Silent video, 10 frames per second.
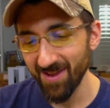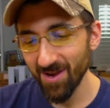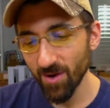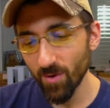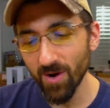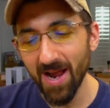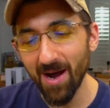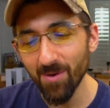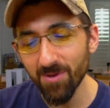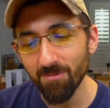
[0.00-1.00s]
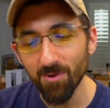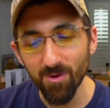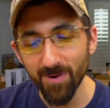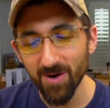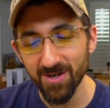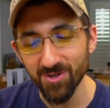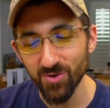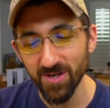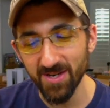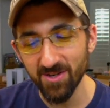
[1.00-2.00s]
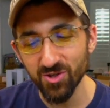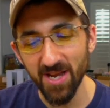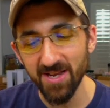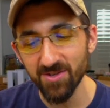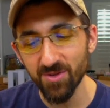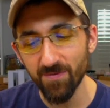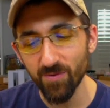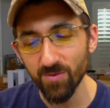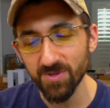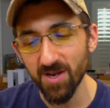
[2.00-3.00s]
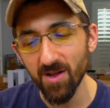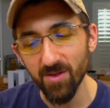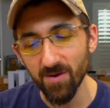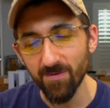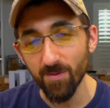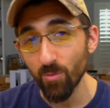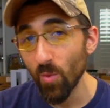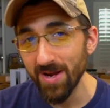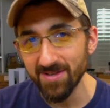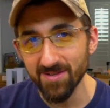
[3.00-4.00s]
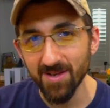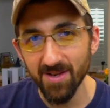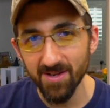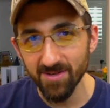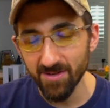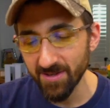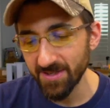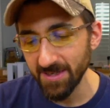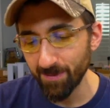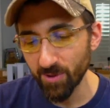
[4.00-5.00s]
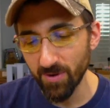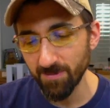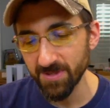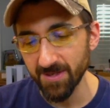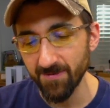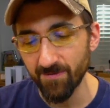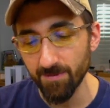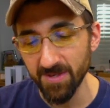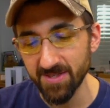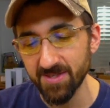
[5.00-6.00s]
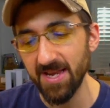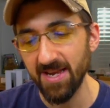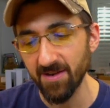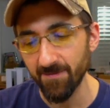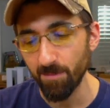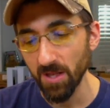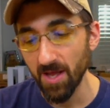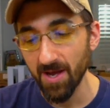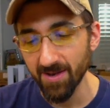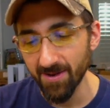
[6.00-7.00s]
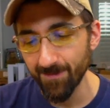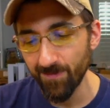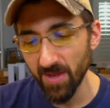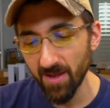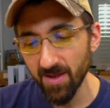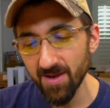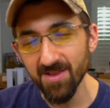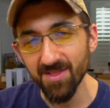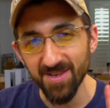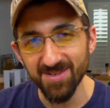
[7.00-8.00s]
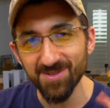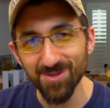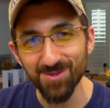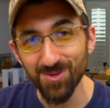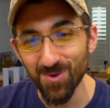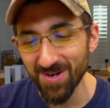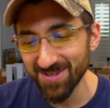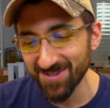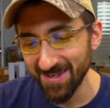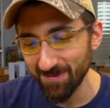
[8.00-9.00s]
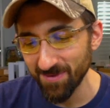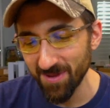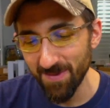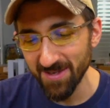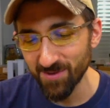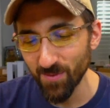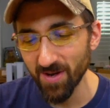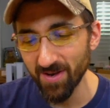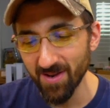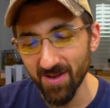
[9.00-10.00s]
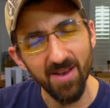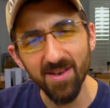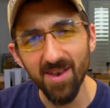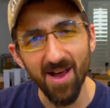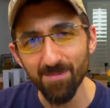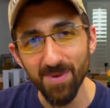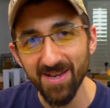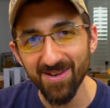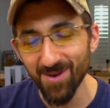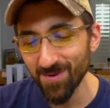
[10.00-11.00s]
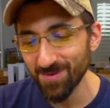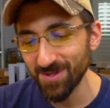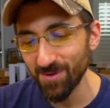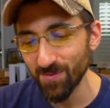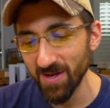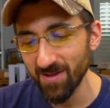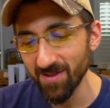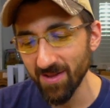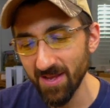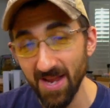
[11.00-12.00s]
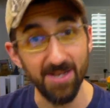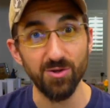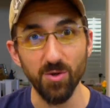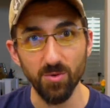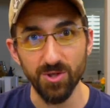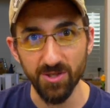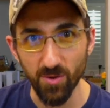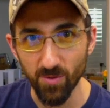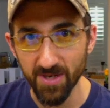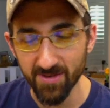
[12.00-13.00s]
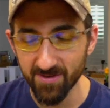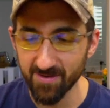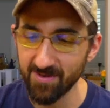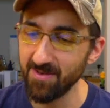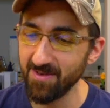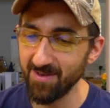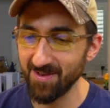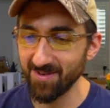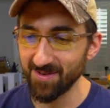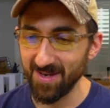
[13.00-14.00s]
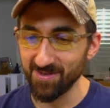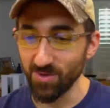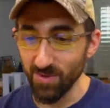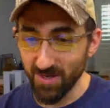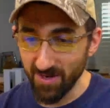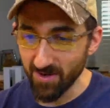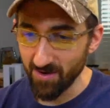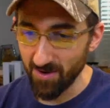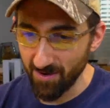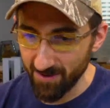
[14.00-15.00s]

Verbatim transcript: or how the mulberry tree changed the fruit's color from white to the deep crimson from the stain of blood this story seemed the best one, not being known too well, and so she told it. Okay, so here,